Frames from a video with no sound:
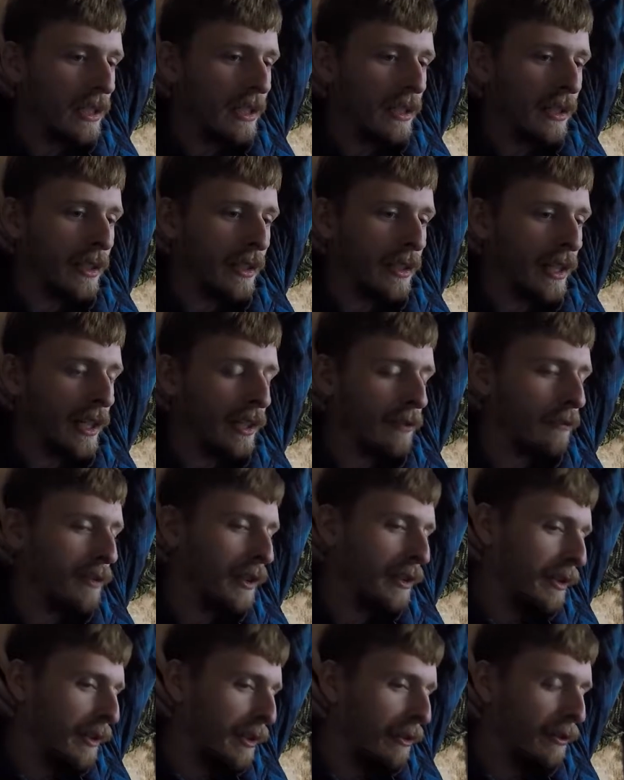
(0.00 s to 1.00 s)
And that
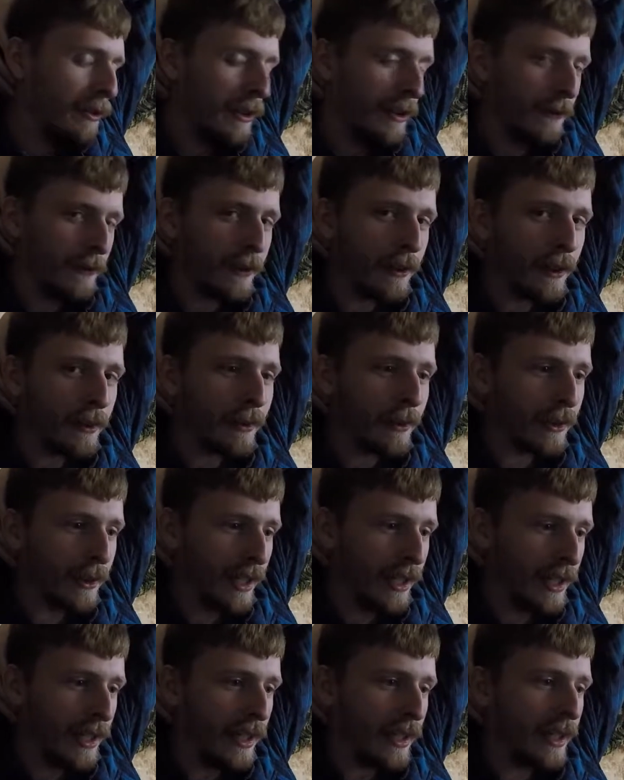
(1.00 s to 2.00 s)
one lonely oh. formal
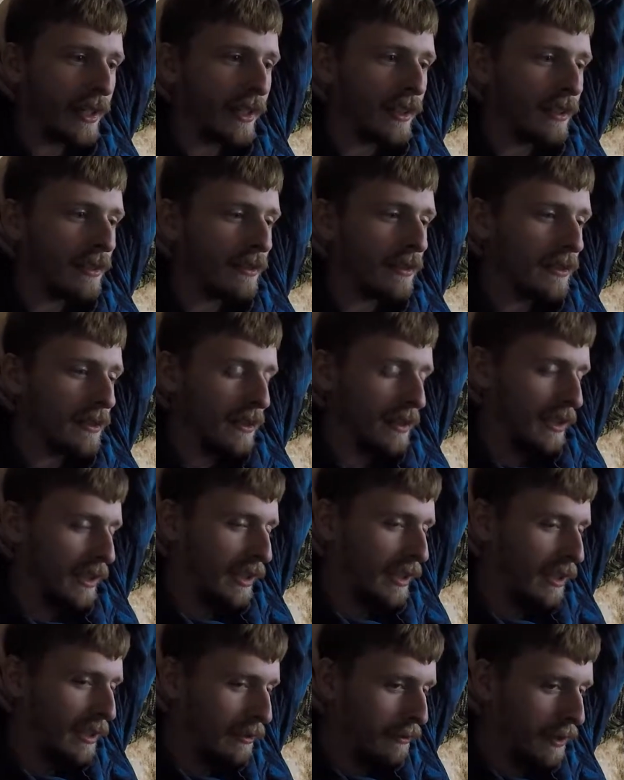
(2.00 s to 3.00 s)
guy,
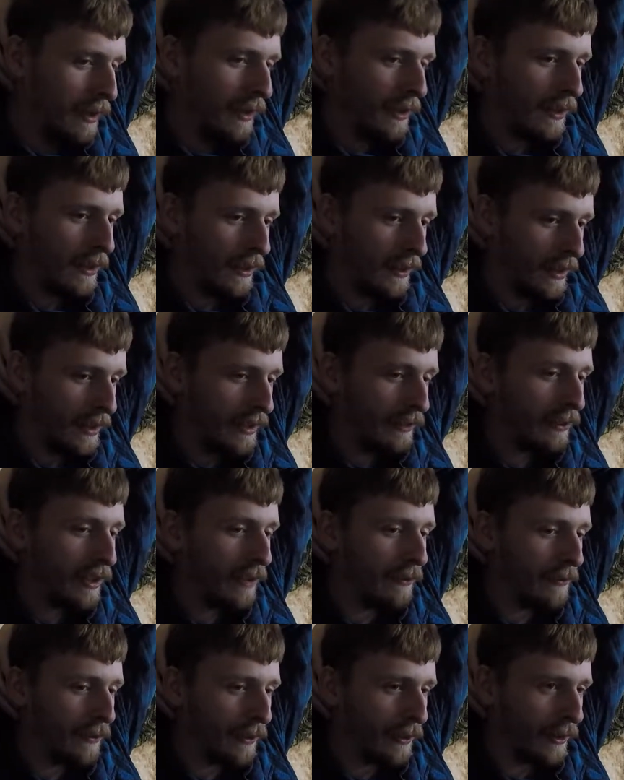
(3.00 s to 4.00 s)
he was in the
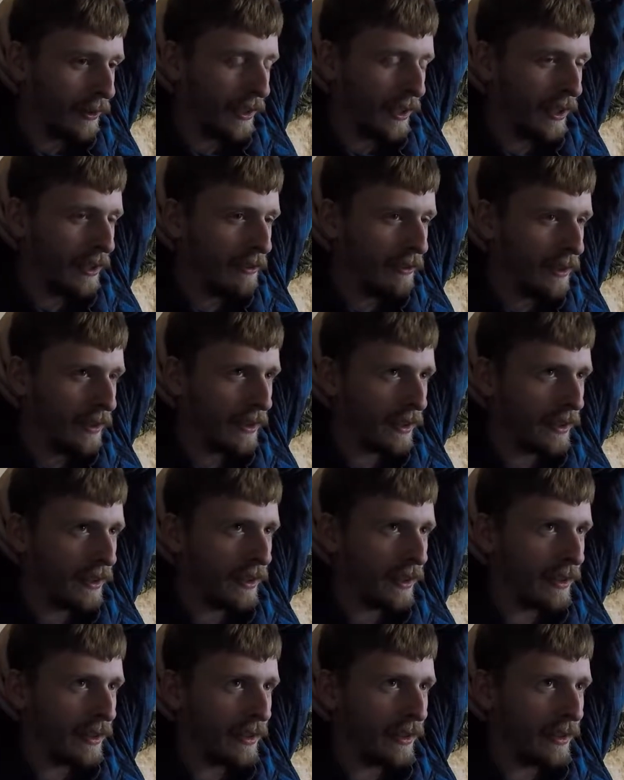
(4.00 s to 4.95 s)
revol- he was in the